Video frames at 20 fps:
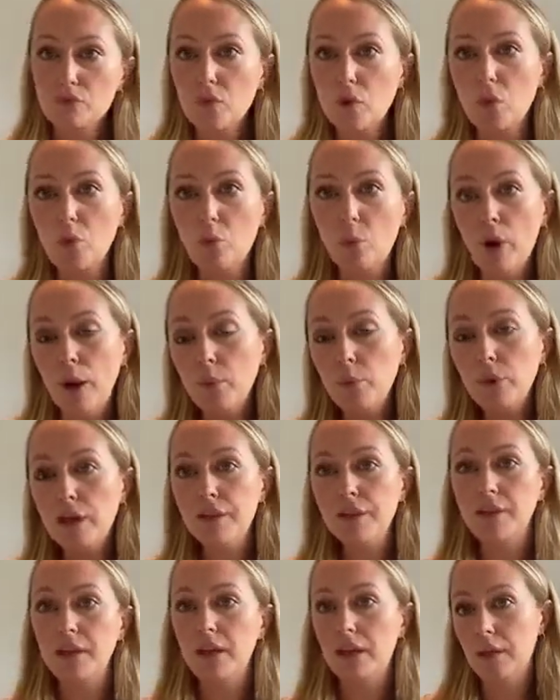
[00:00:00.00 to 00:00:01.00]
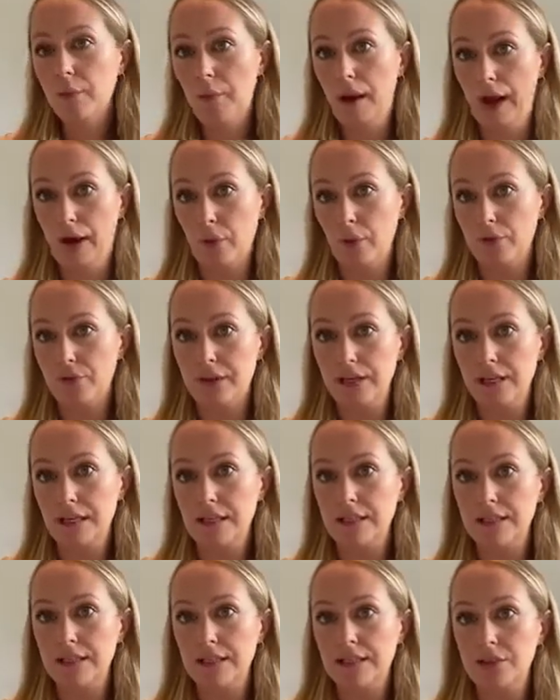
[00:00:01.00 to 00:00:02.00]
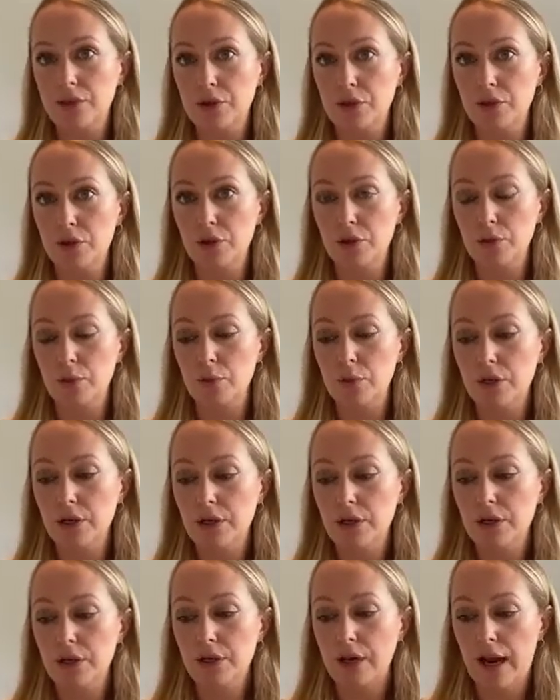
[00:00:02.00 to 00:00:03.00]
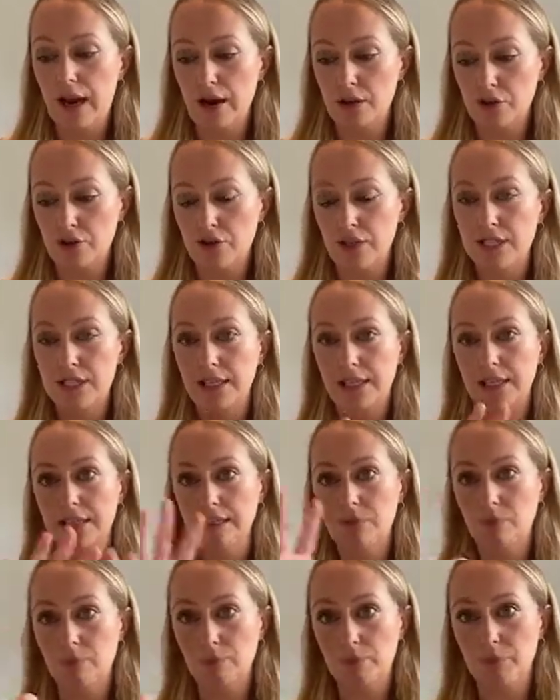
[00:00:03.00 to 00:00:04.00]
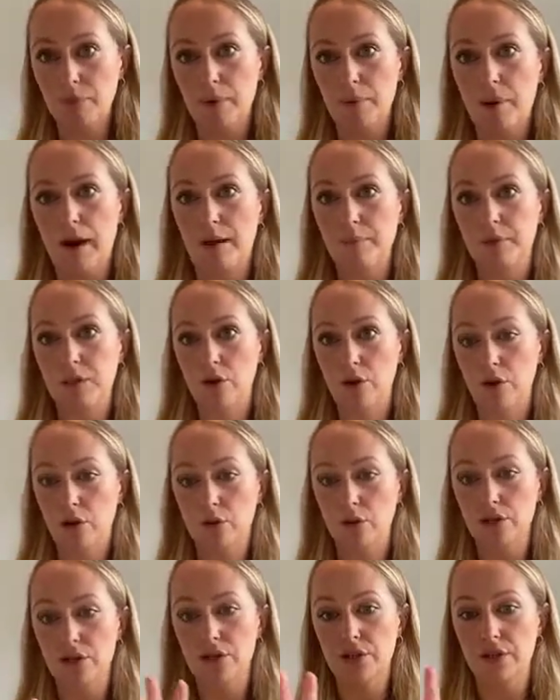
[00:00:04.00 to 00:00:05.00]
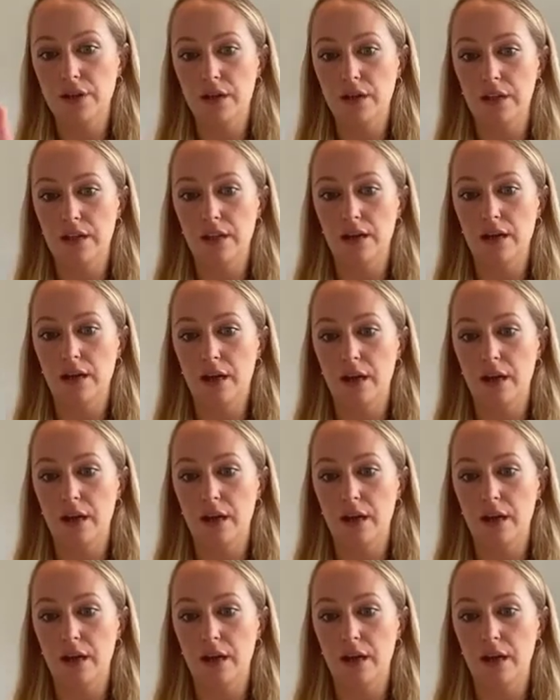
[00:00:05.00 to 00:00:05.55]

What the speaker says: when we think about these two characteristics, and we're perhaps going on to the